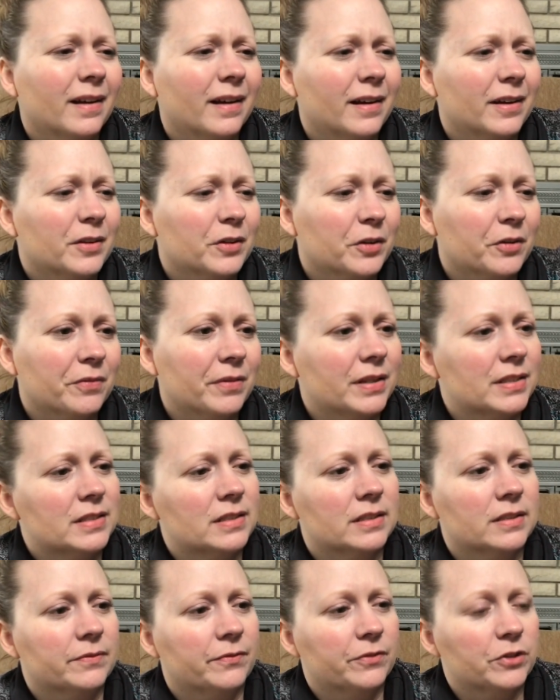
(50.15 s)
I don't know if that's
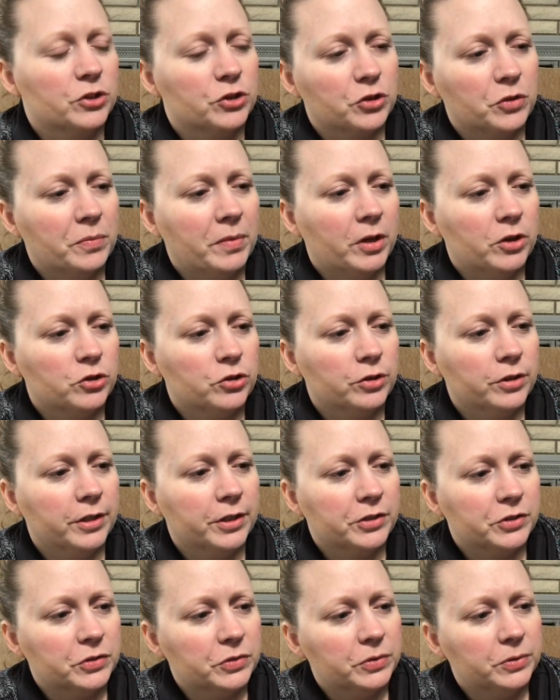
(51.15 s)
an official
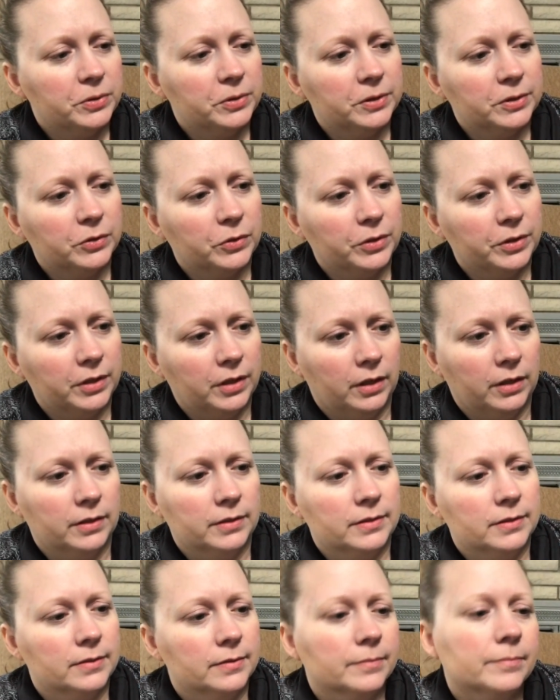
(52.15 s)
measuring tool or
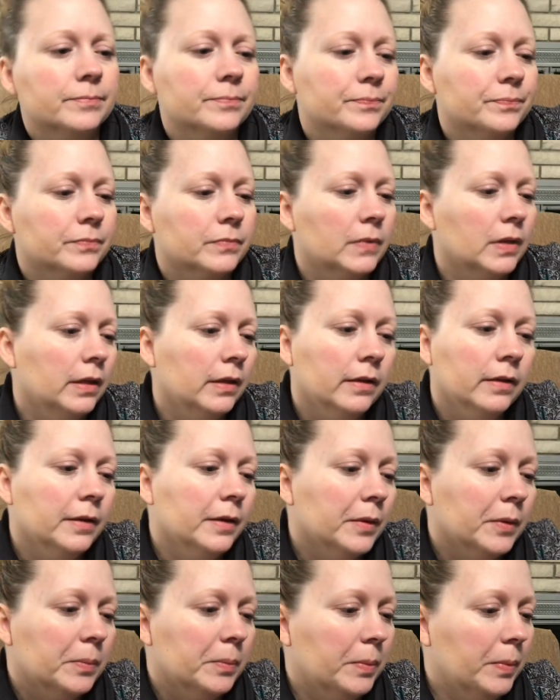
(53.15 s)
not,
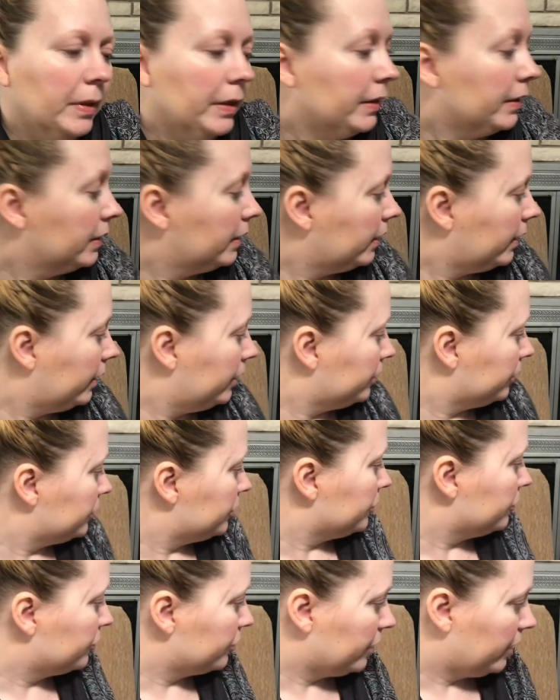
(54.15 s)
but I don't
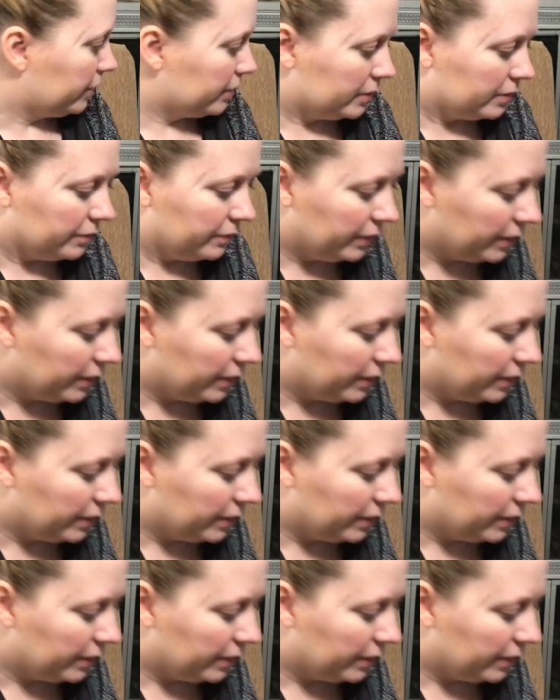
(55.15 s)
do shots of